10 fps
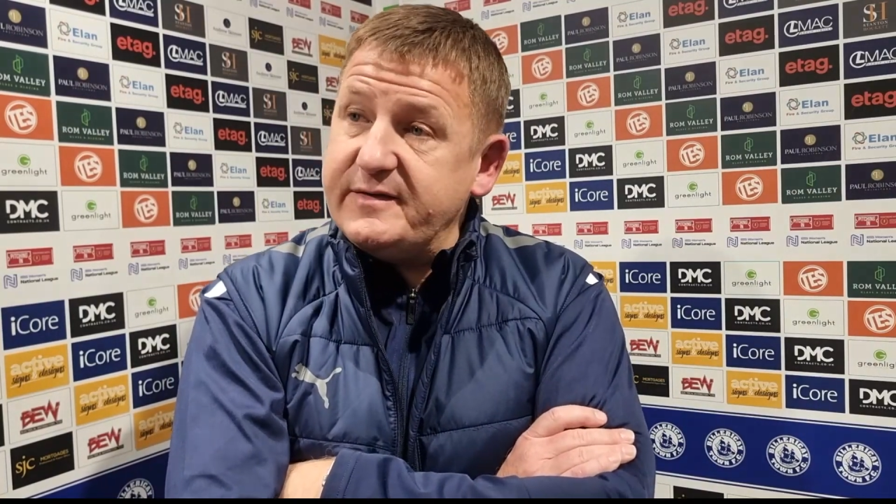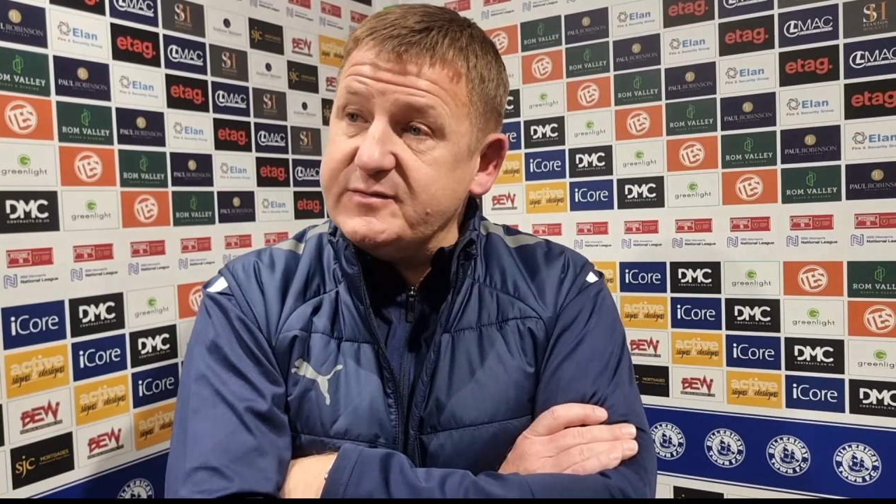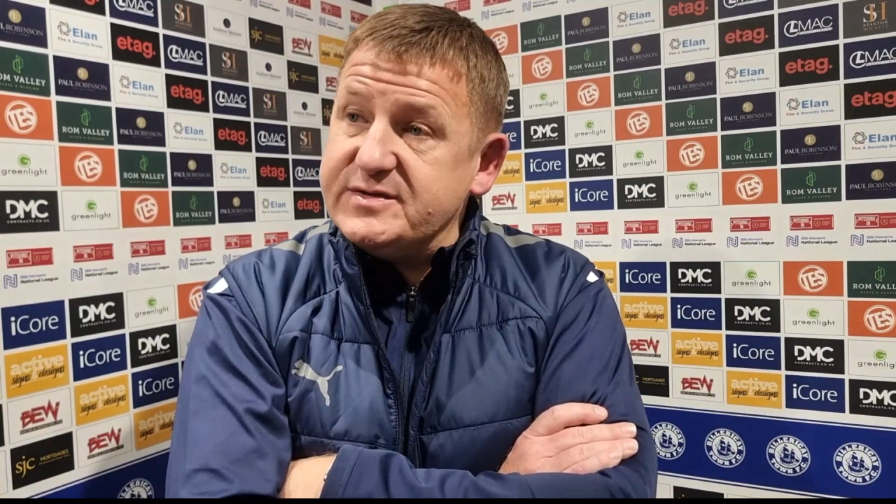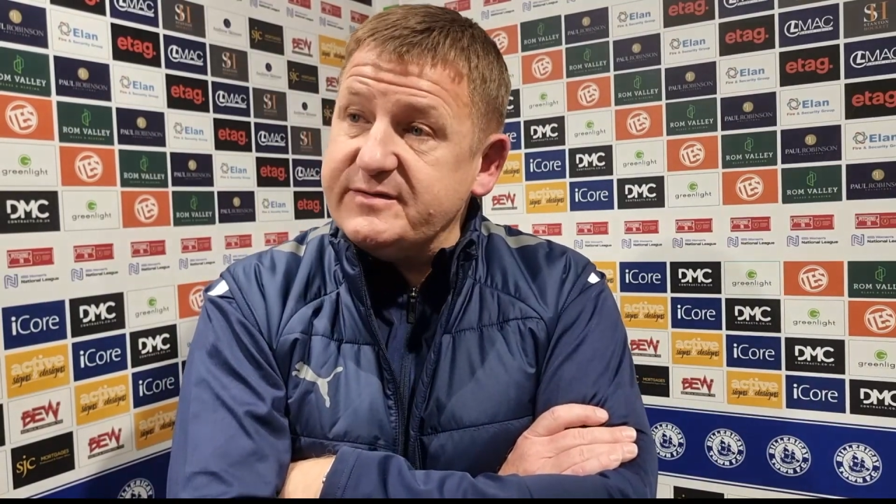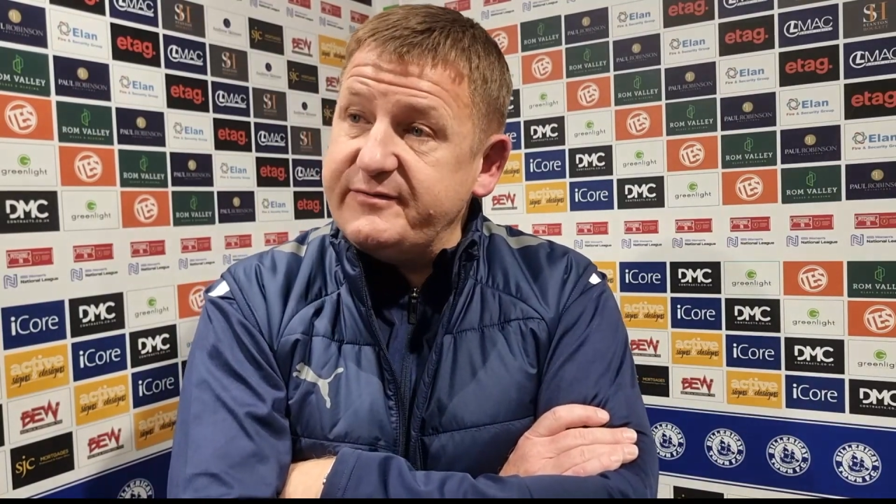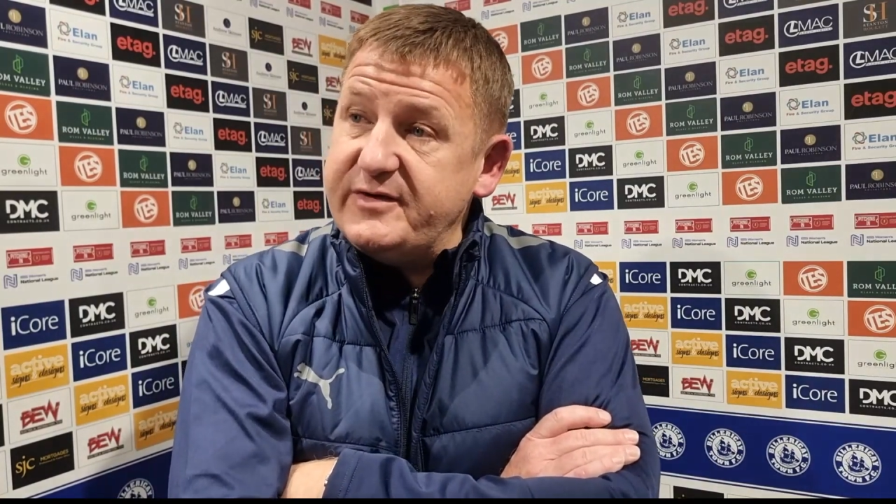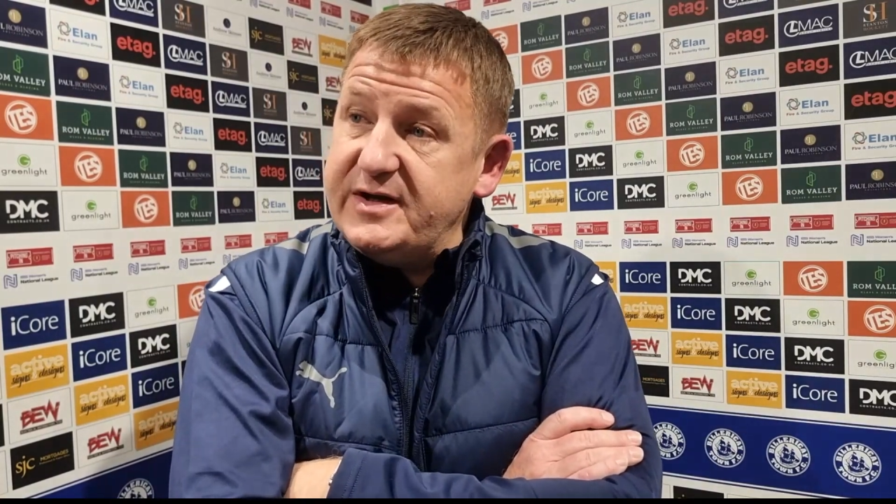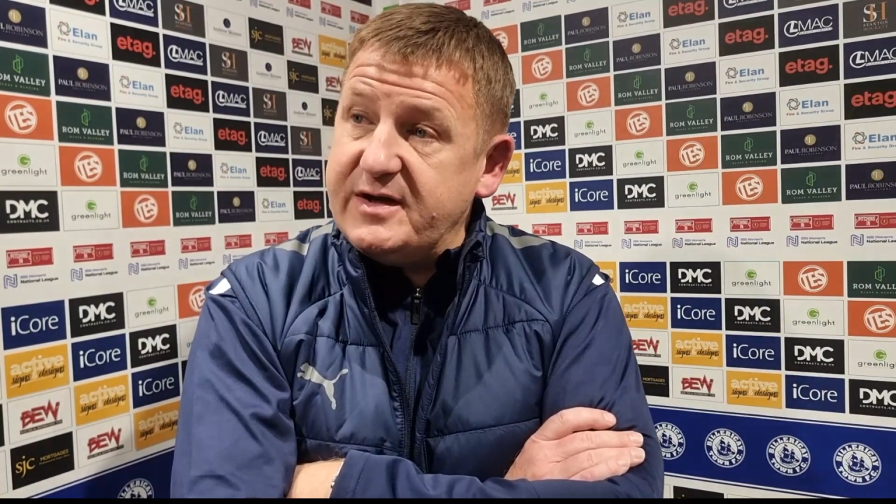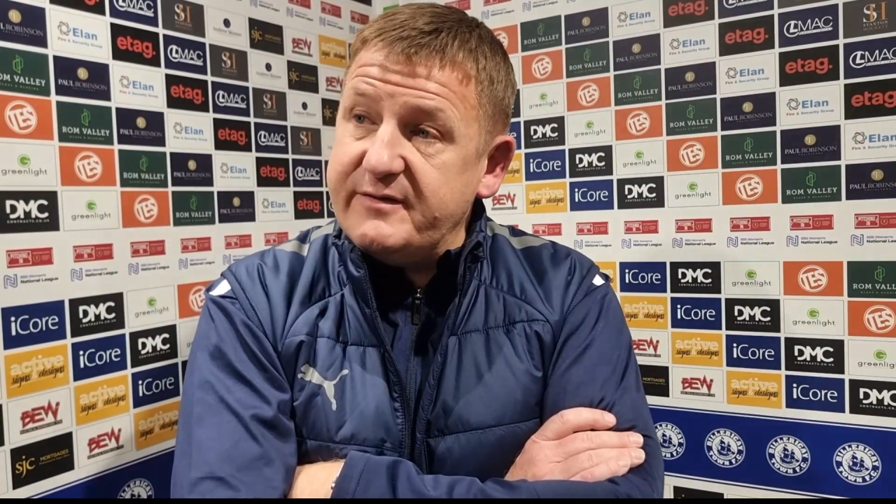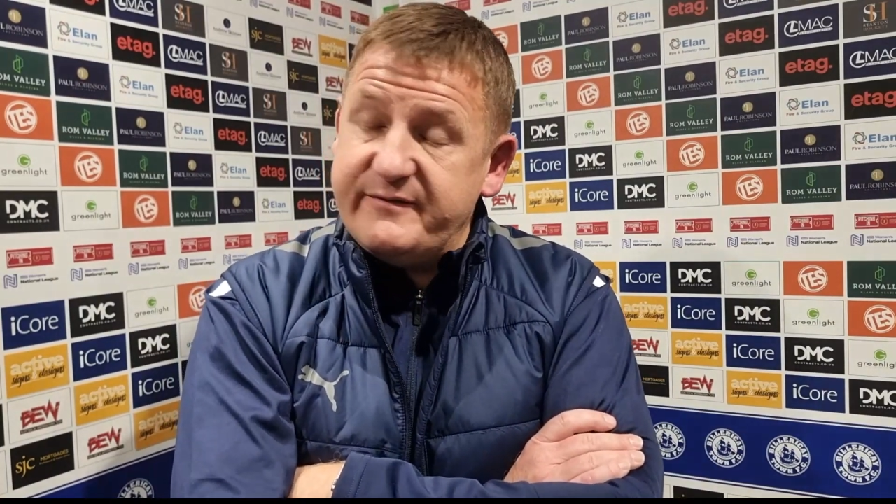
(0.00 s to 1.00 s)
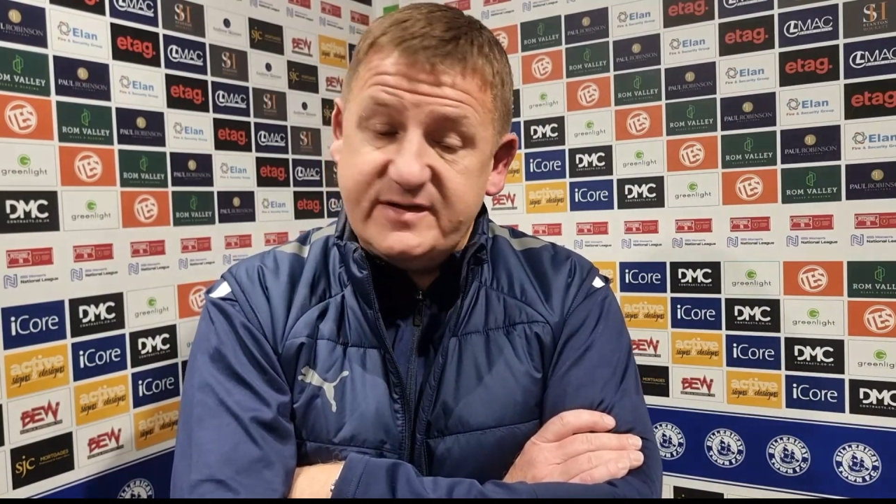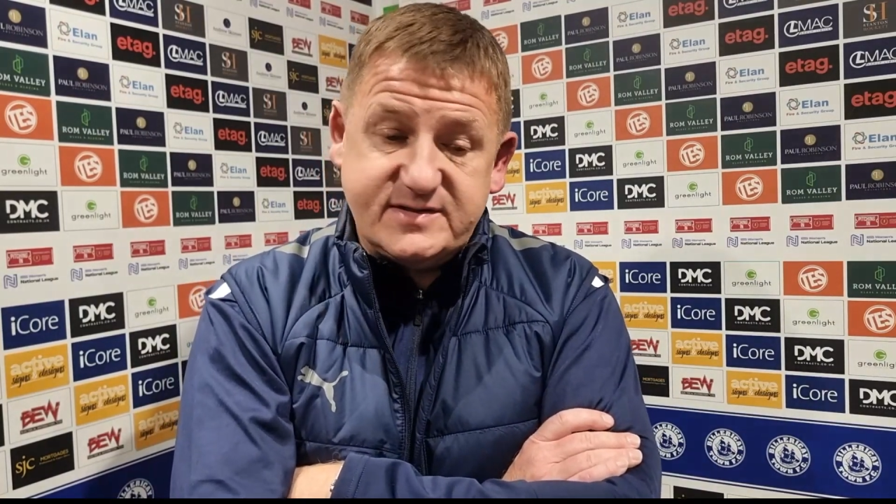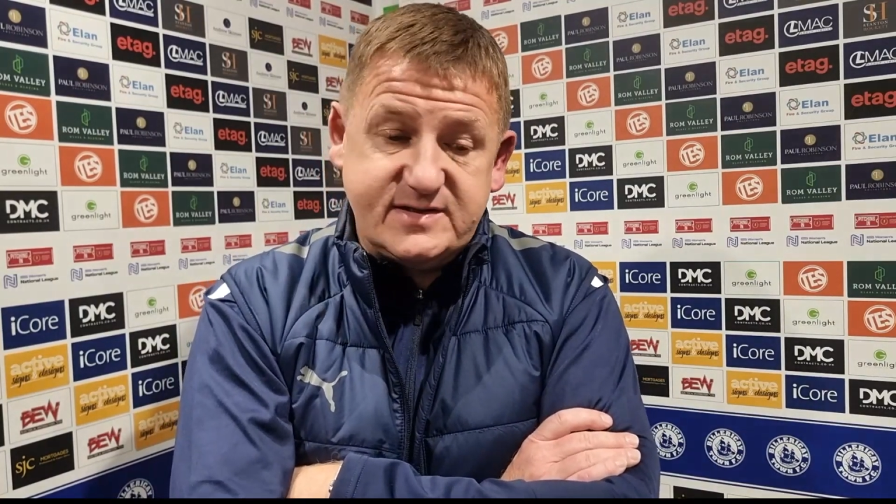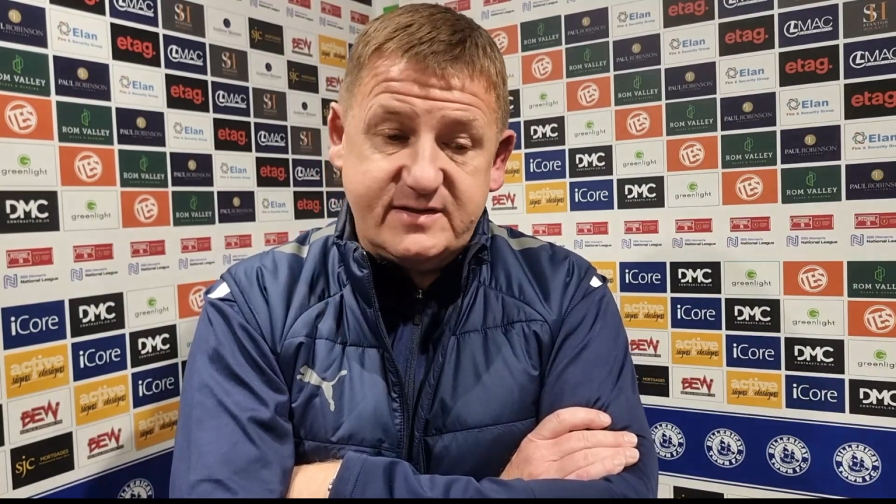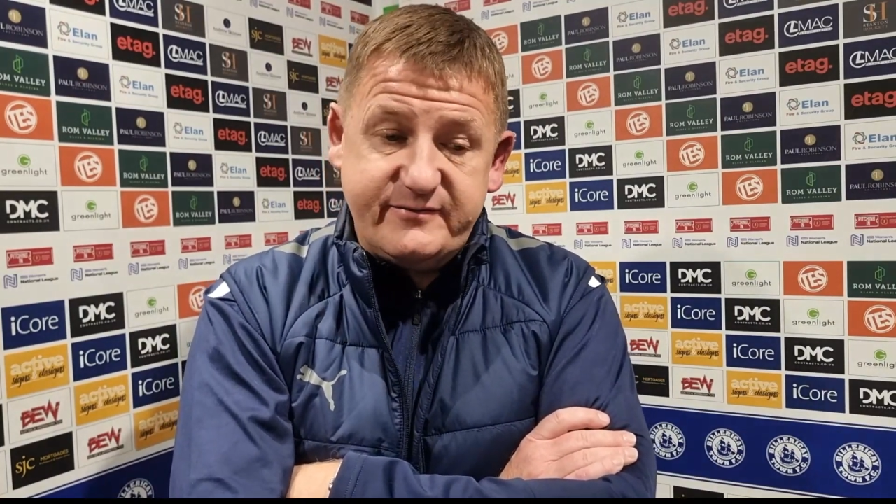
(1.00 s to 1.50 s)
it was a really
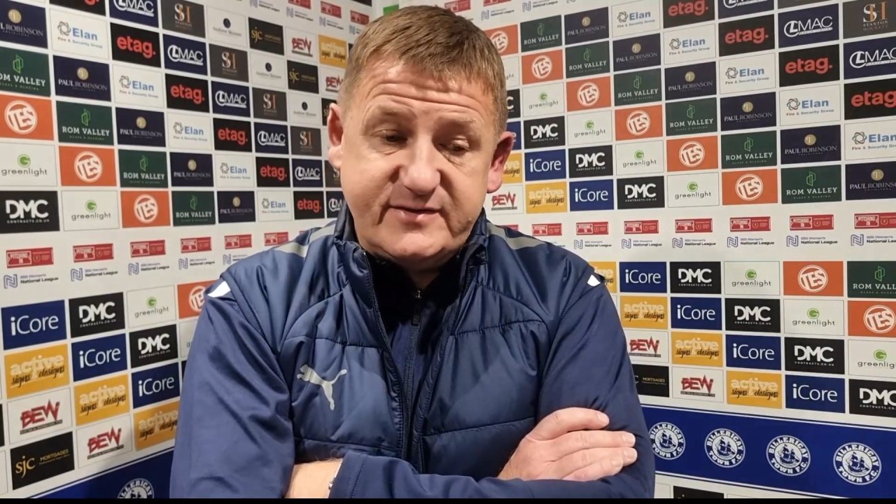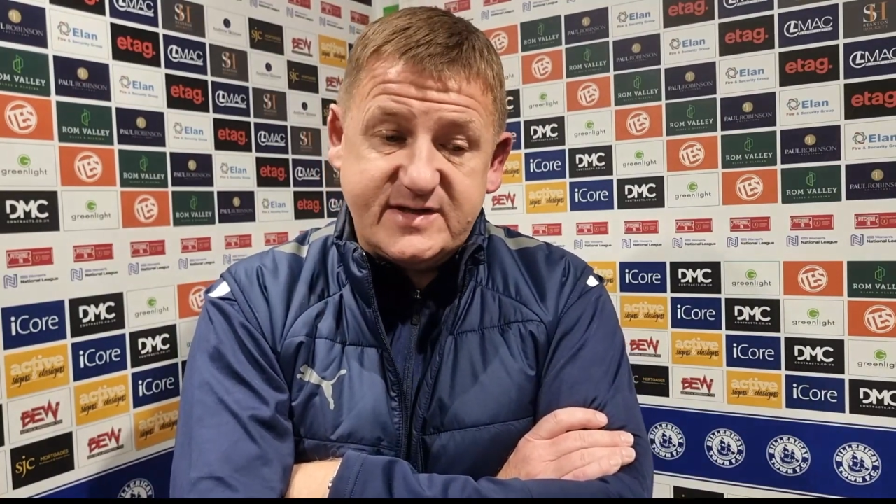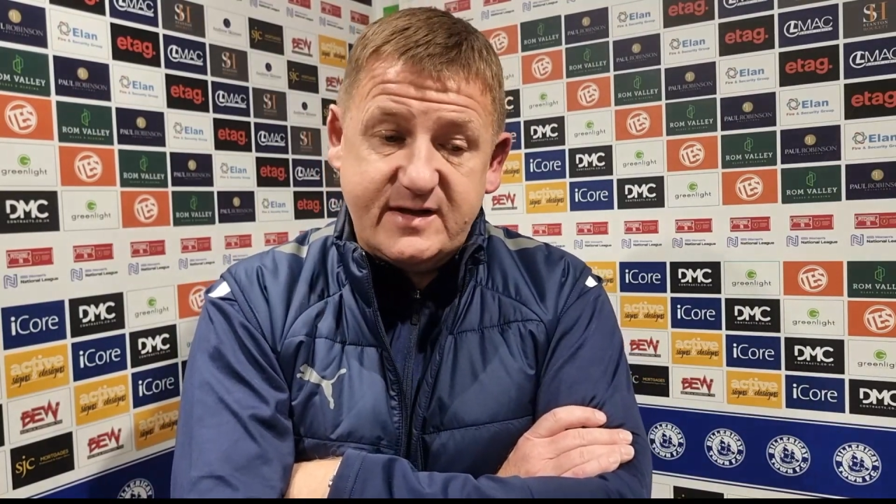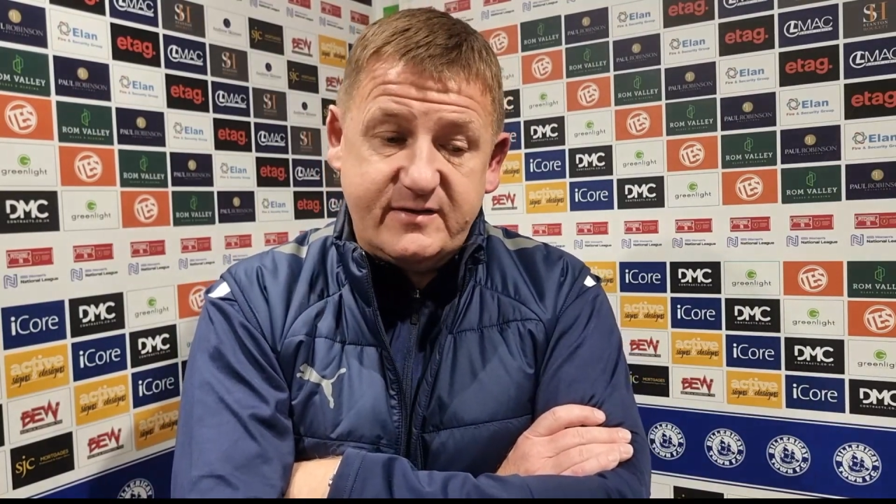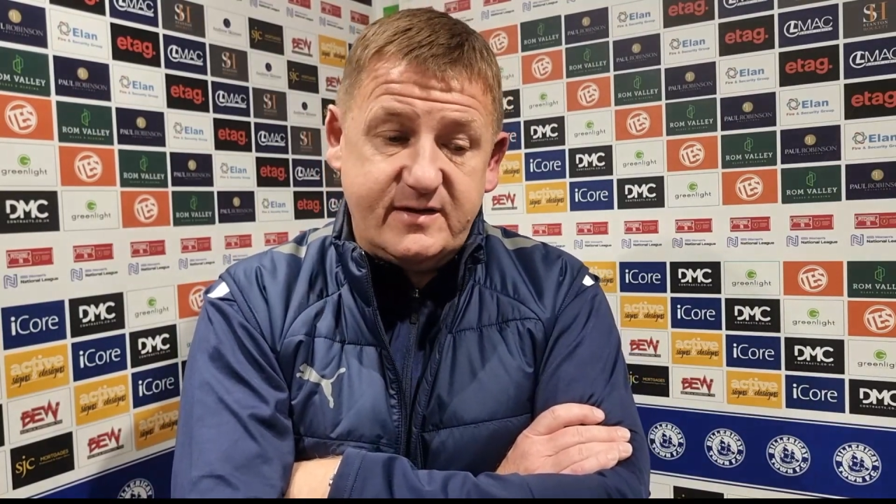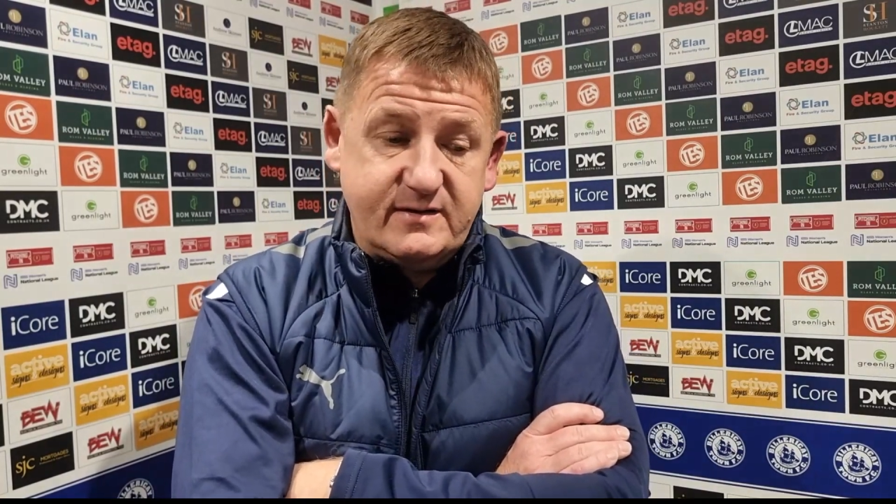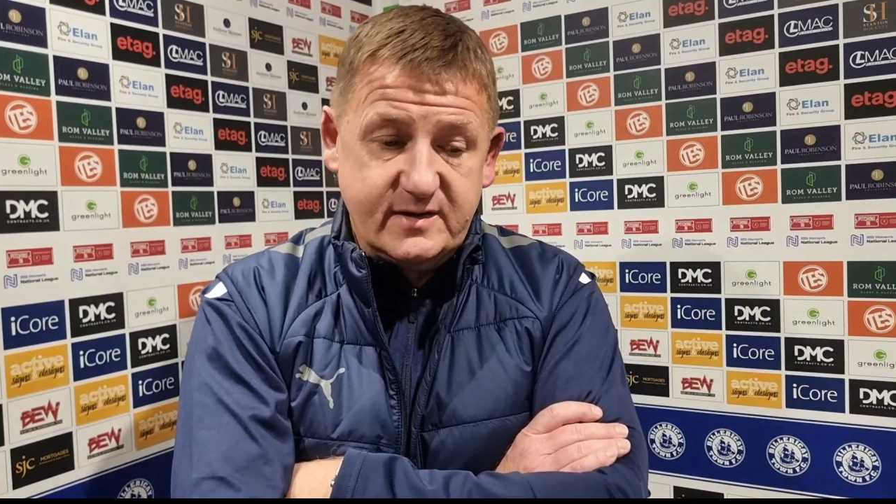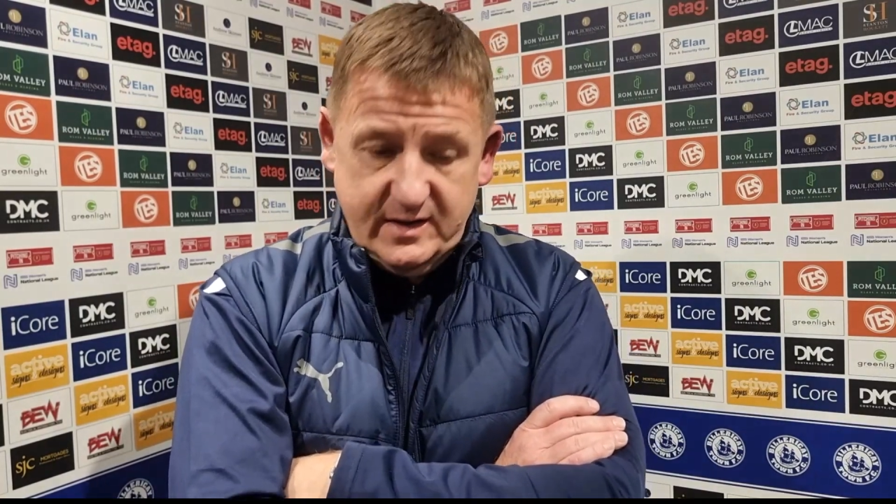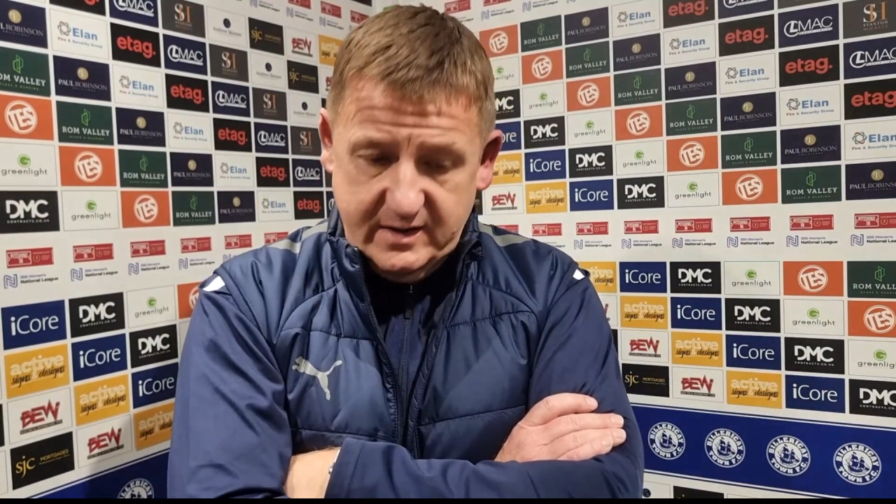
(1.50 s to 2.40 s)
convincing and resounding